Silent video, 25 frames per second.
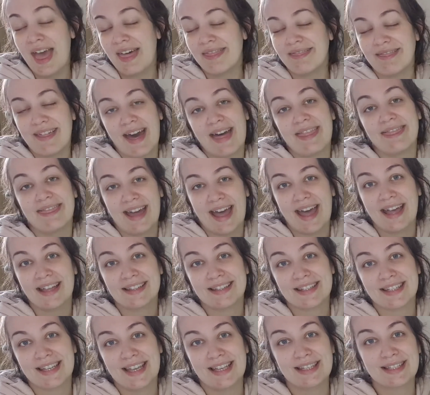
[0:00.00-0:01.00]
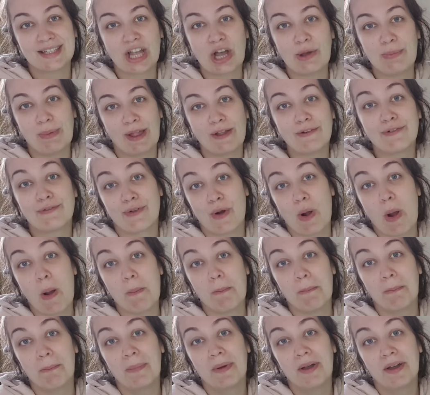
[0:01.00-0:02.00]
that is coming
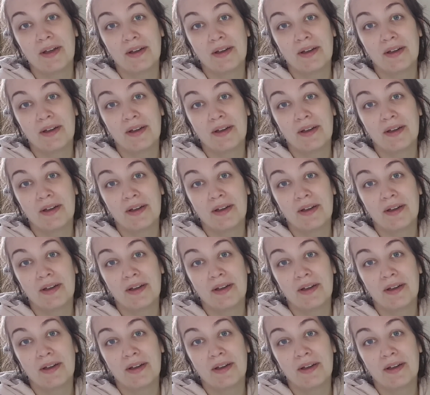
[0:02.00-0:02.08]
from